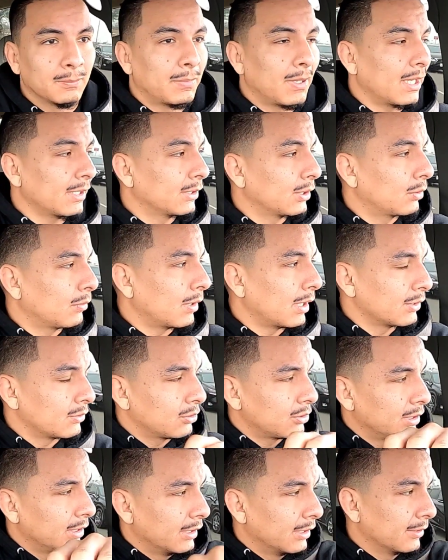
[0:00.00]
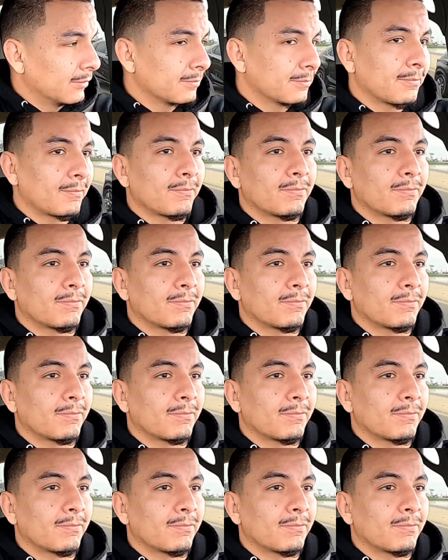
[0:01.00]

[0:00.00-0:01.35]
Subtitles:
Bought the Quadrasteer.